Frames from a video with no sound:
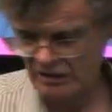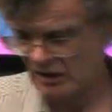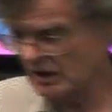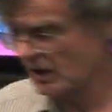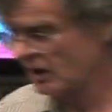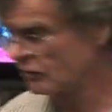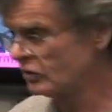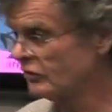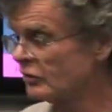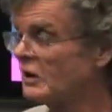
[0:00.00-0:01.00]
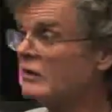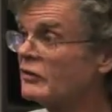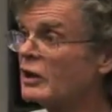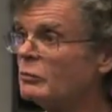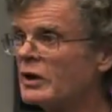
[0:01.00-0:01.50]
higher intrinsic rate of
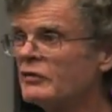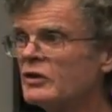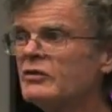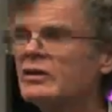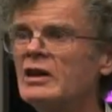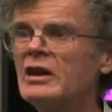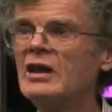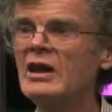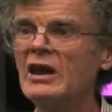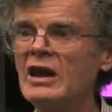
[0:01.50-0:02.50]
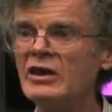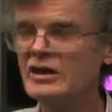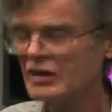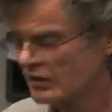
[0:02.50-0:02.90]
time preference. It